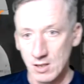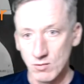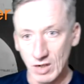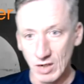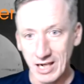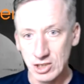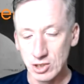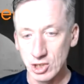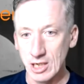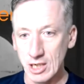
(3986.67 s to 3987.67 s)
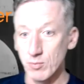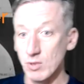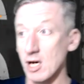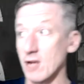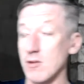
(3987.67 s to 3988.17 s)
relationship
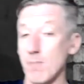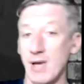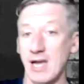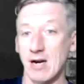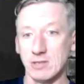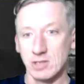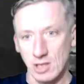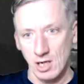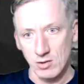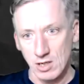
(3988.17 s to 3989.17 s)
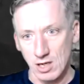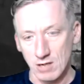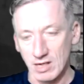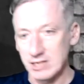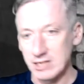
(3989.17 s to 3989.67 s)
rather than parent-child kind of
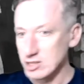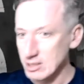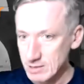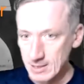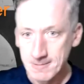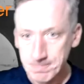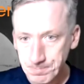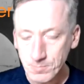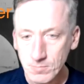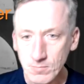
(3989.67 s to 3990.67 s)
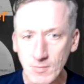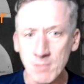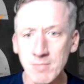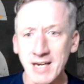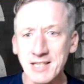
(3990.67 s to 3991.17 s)
relationships
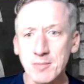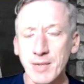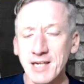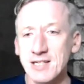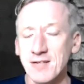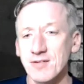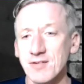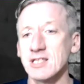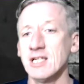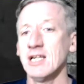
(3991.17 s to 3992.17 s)
makes a big difference.